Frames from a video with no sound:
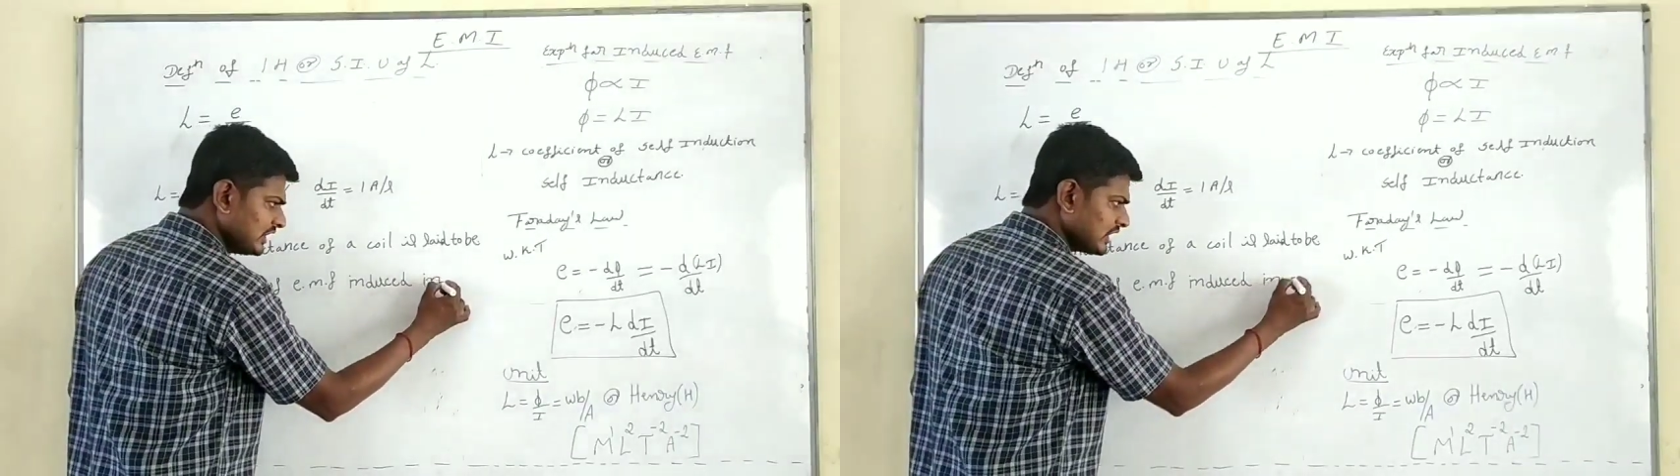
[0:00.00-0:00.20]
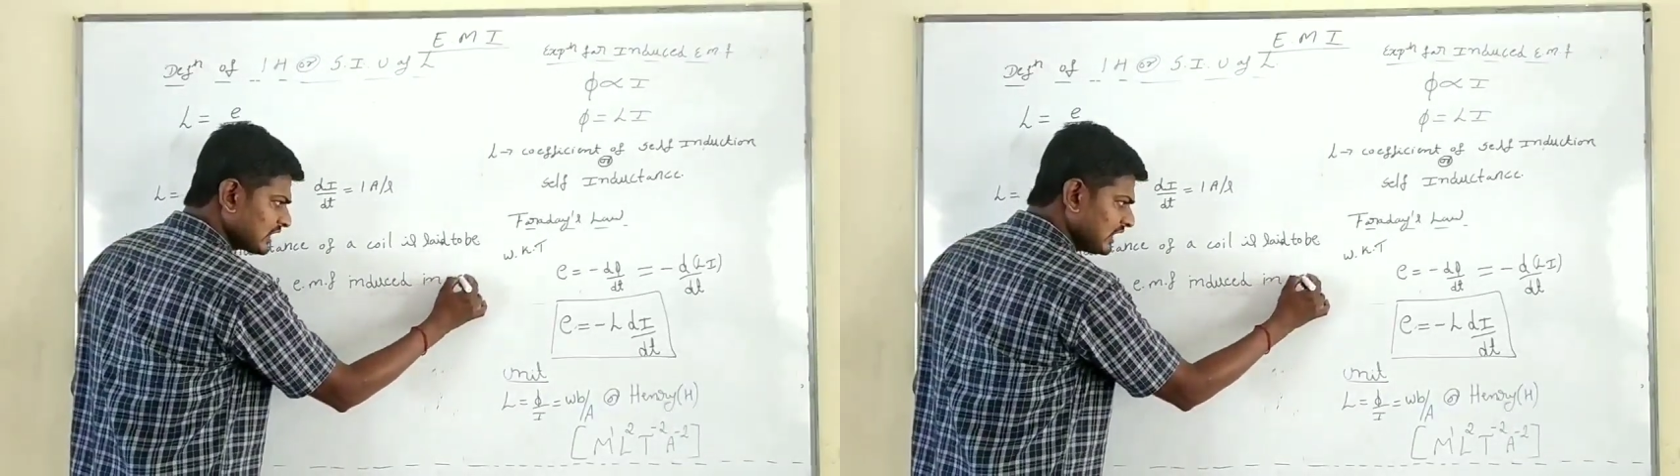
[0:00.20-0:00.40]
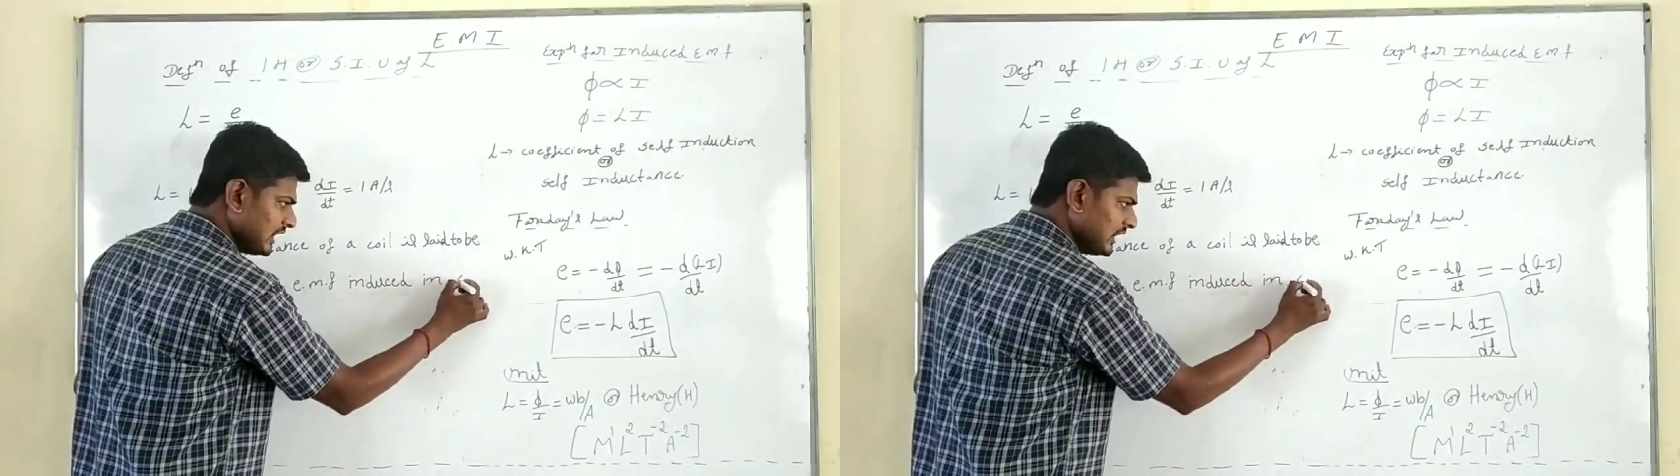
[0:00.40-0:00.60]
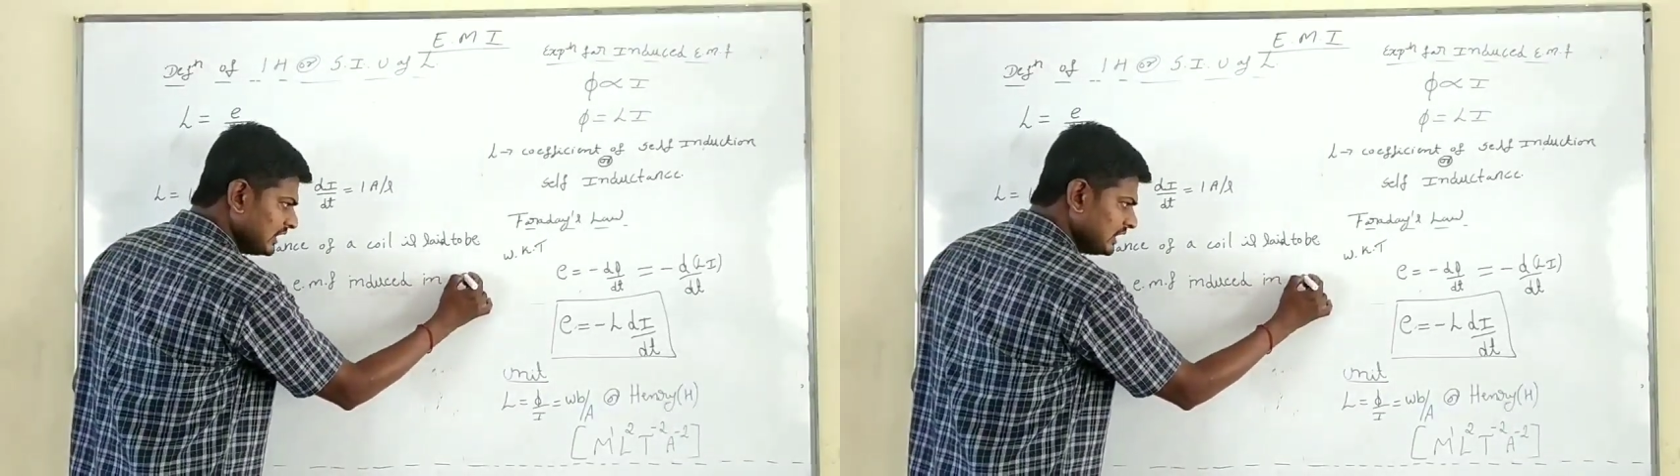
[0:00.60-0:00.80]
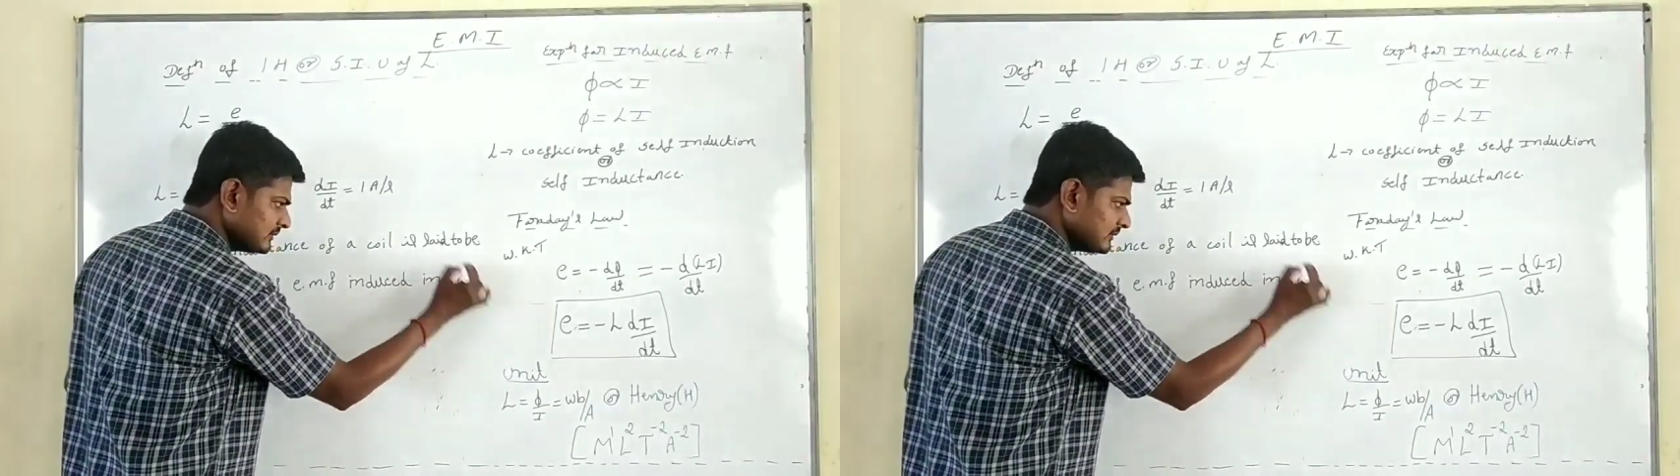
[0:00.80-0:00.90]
in a coil,